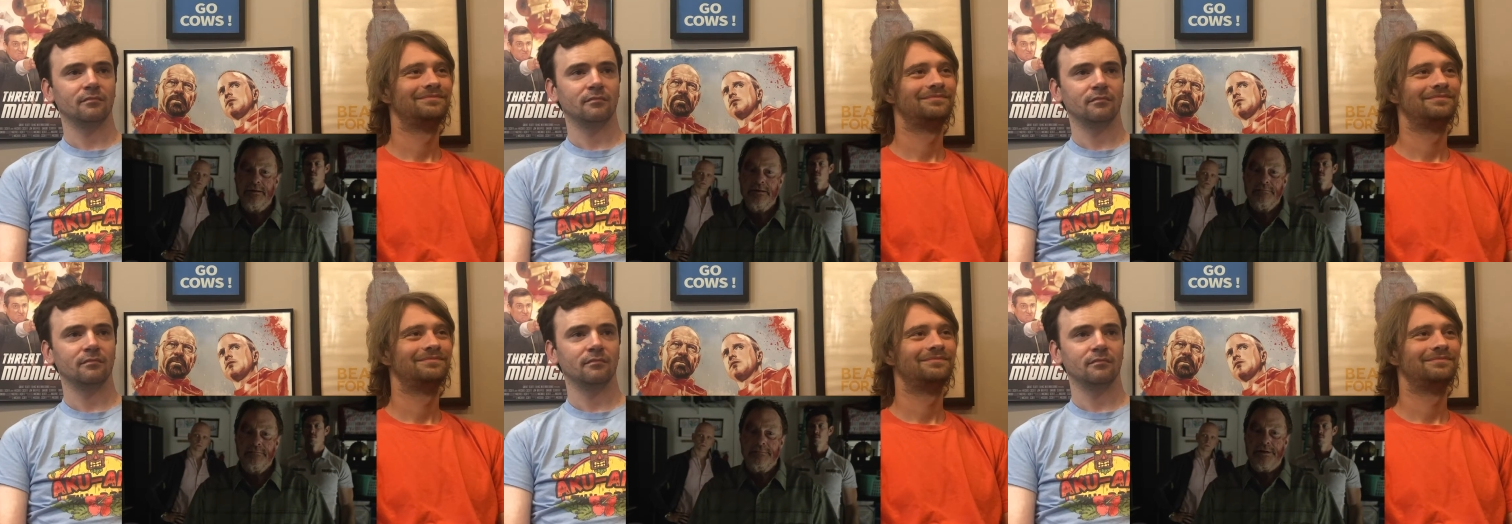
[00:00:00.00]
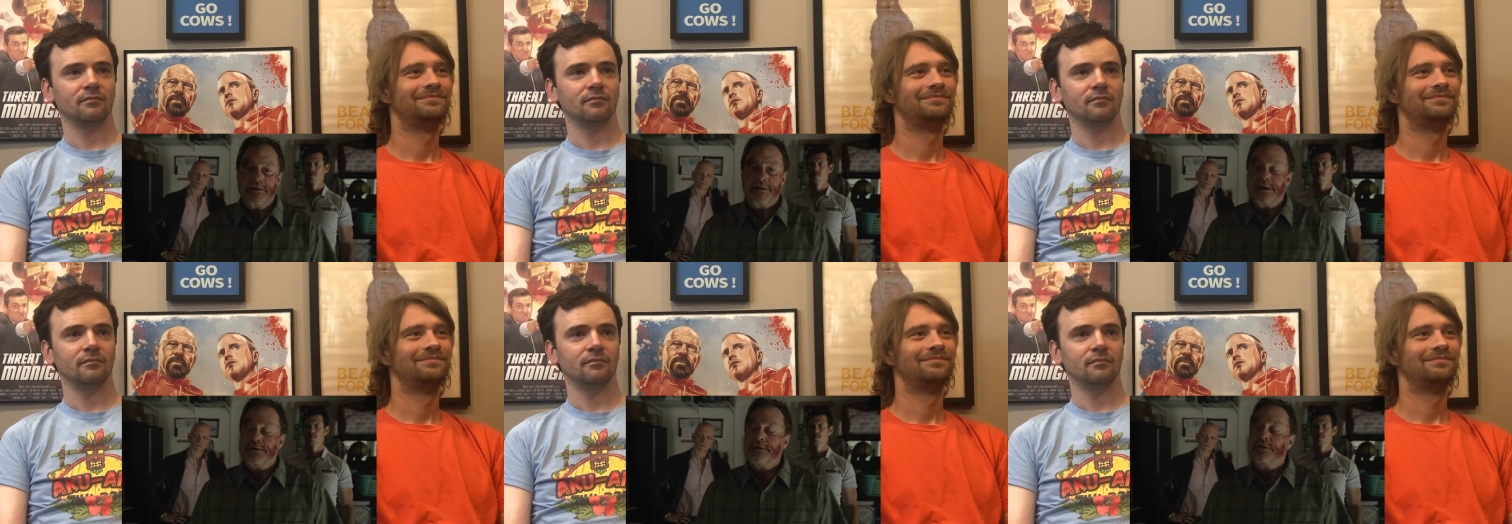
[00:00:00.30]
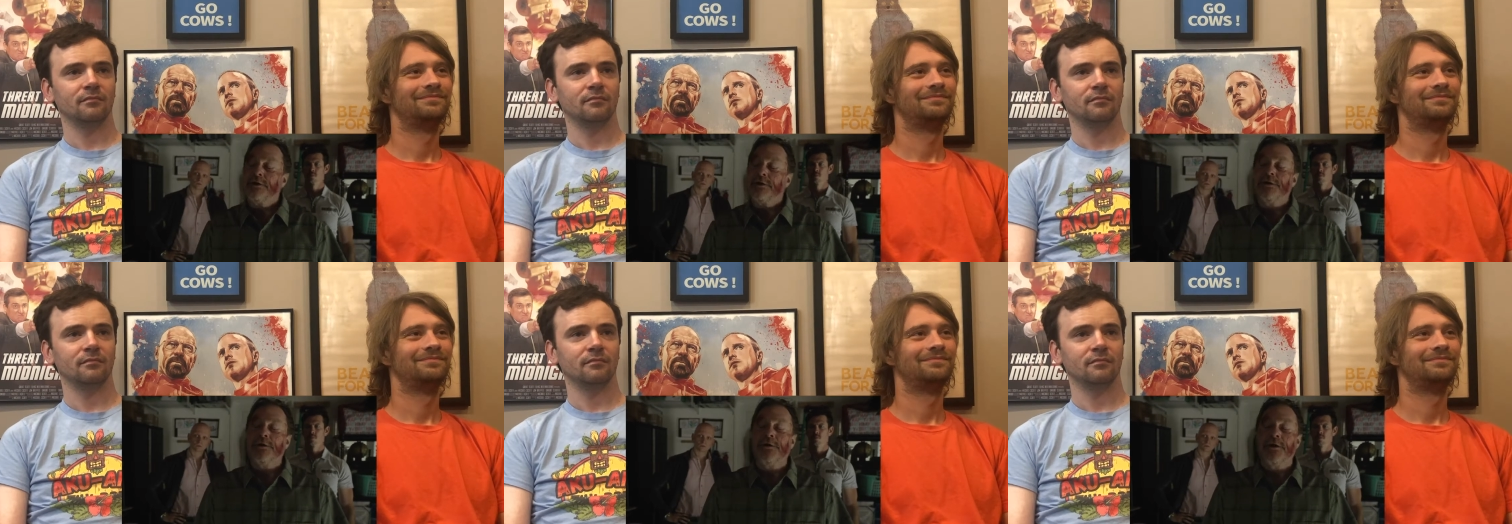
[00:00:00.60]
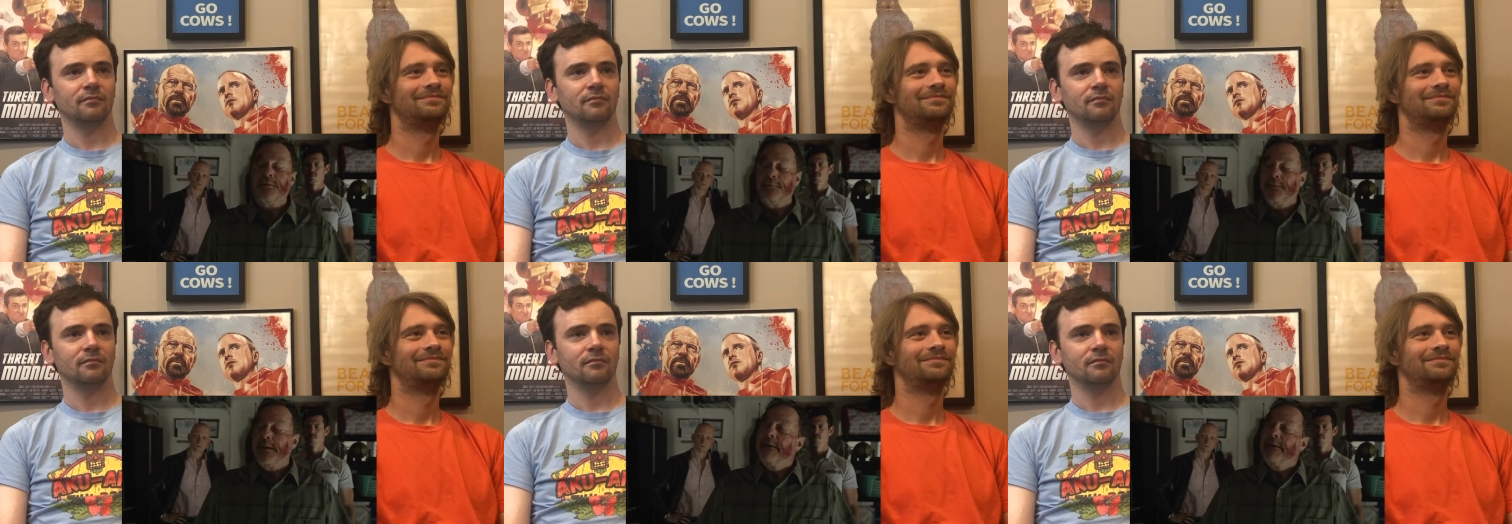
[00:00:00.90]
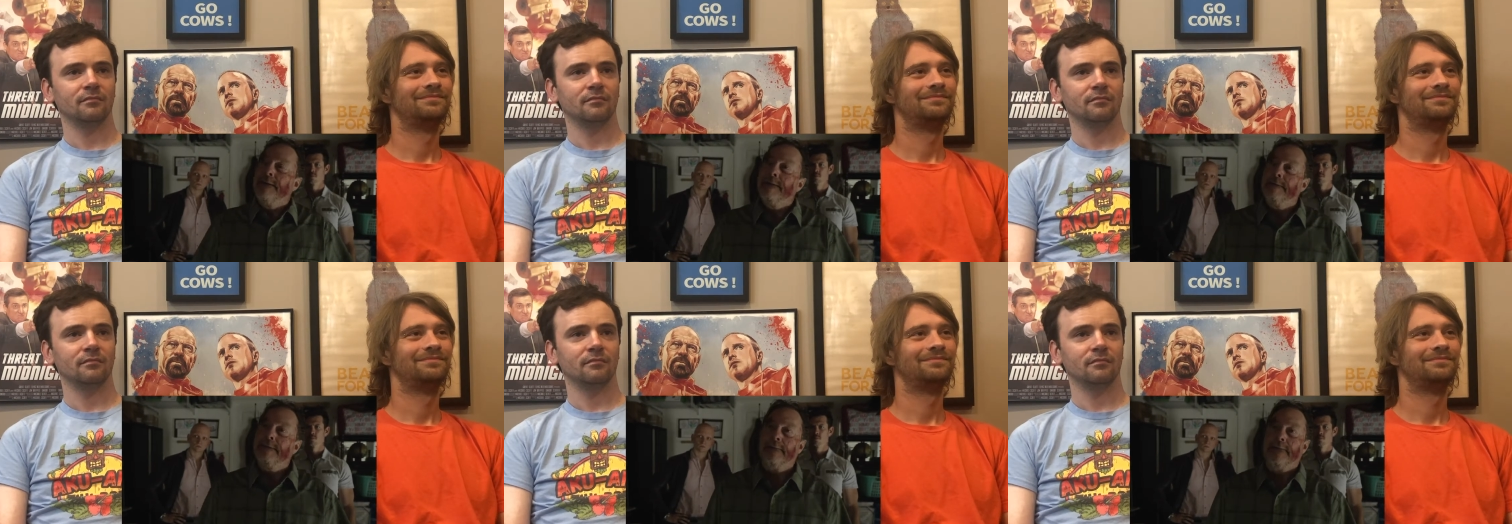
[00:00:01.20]
Speaker 1: Barry turned on me.
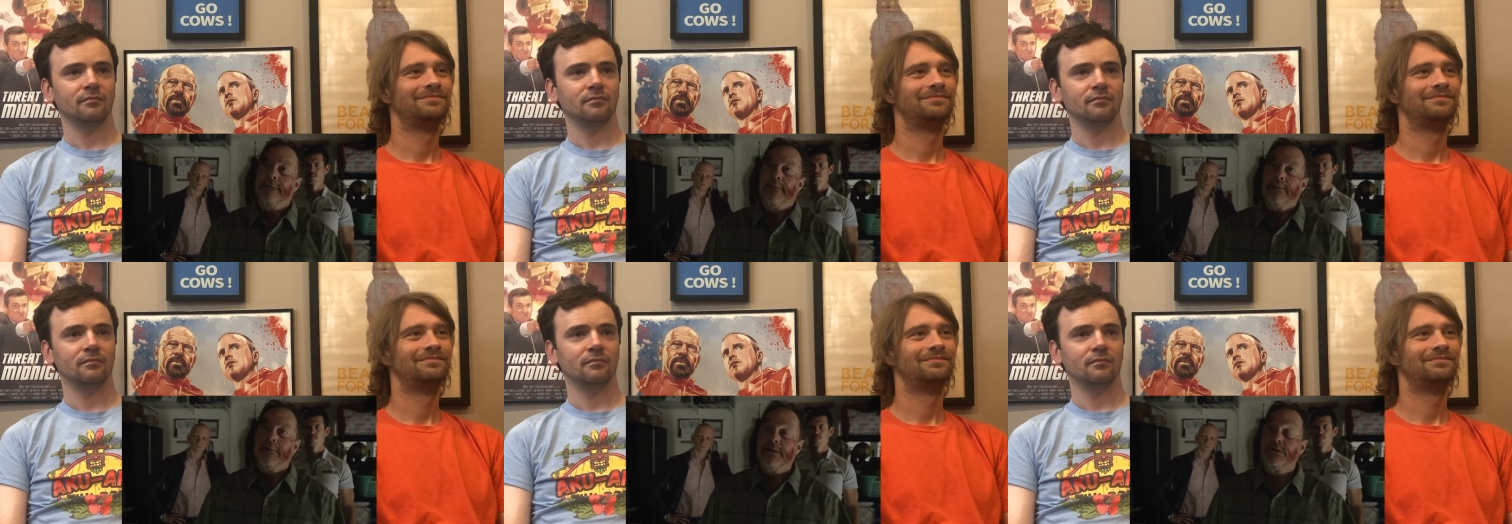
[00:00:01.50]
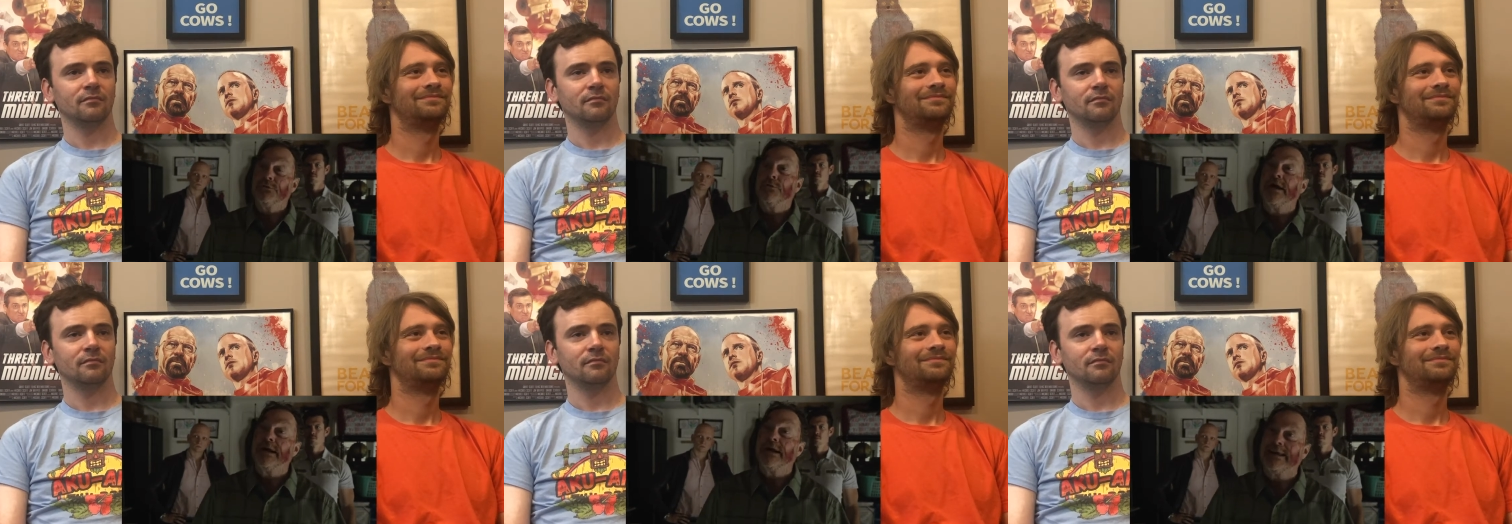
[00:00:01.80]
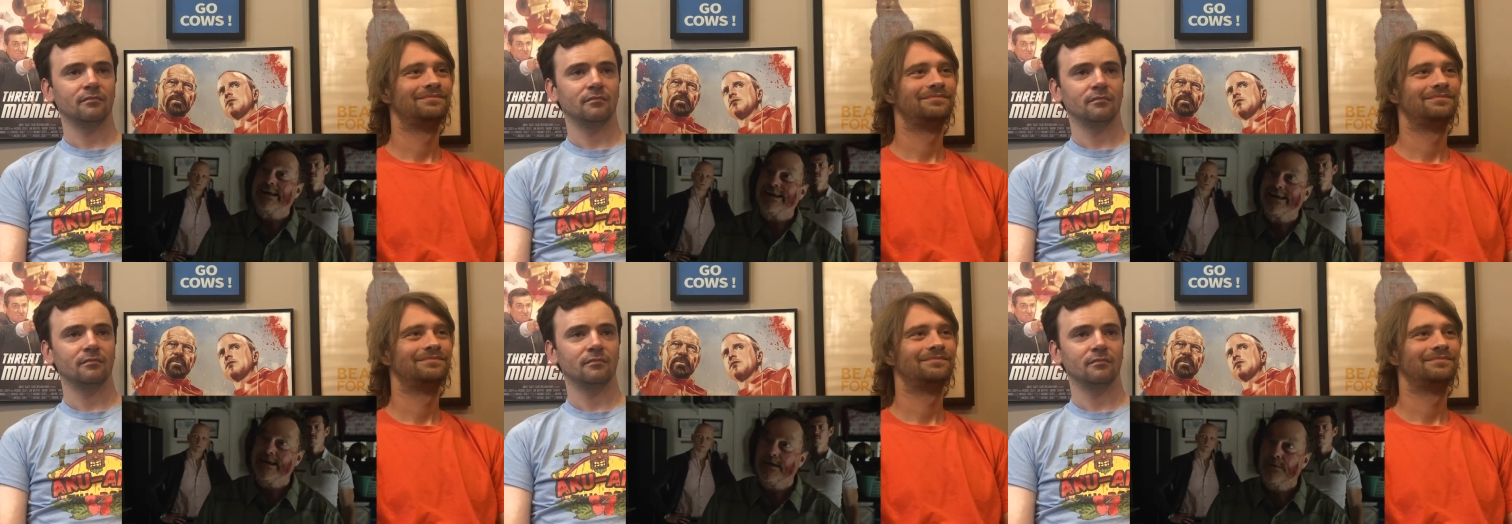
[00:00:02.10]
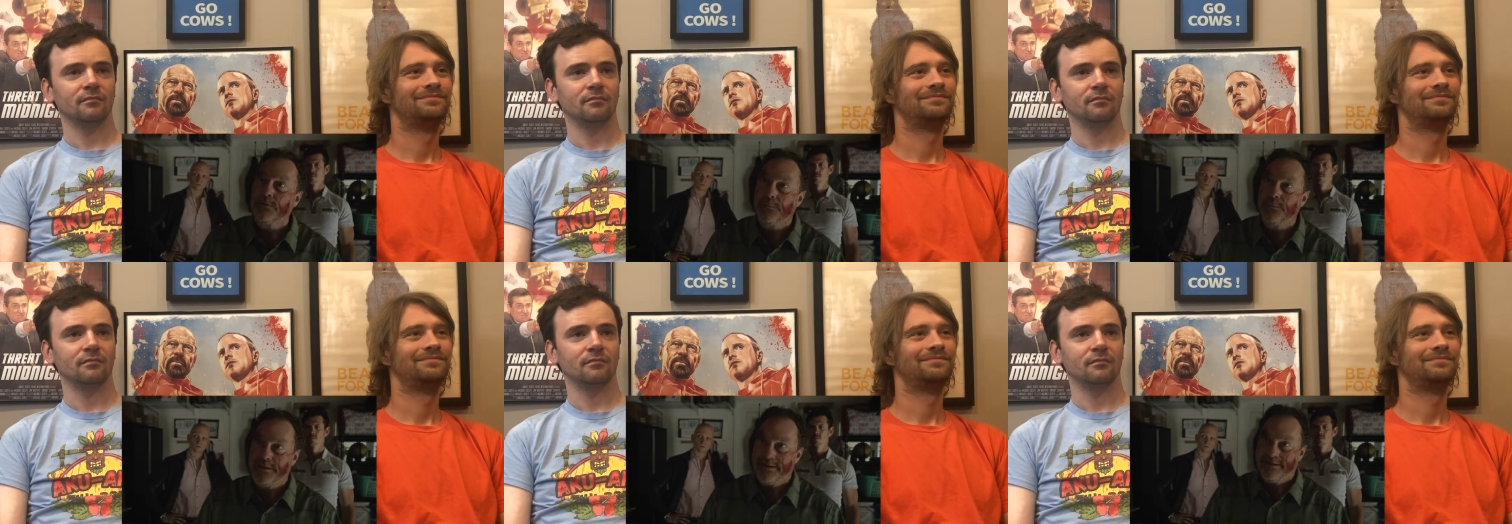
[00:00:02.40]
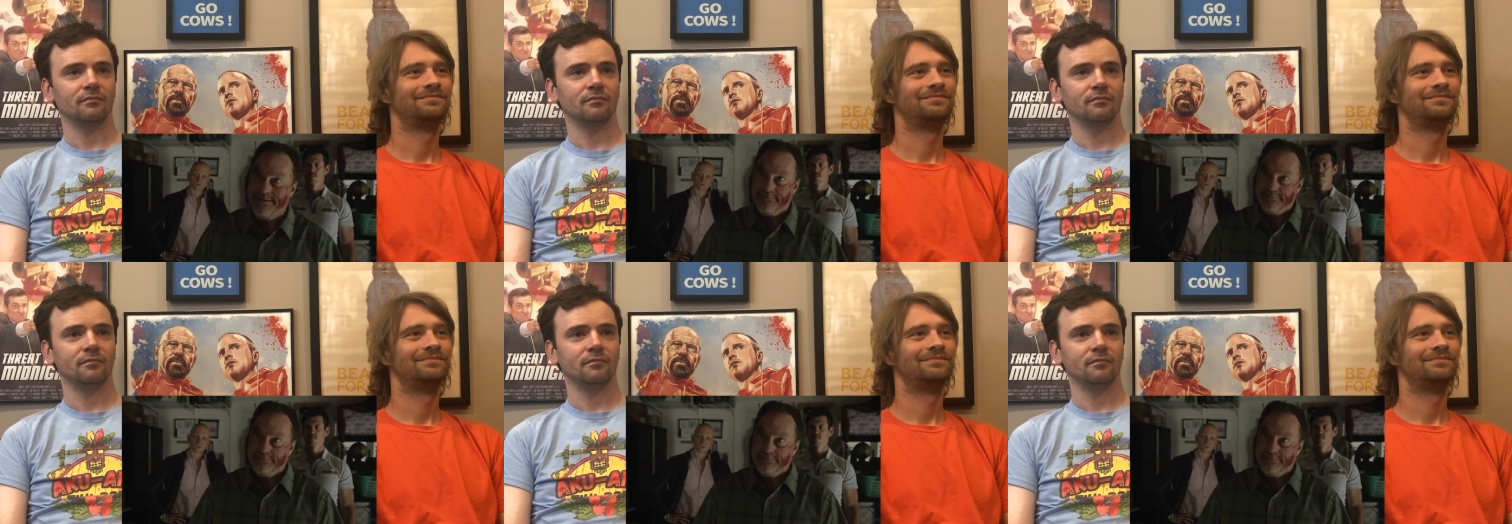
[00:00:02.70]
You know, he tried to kill me.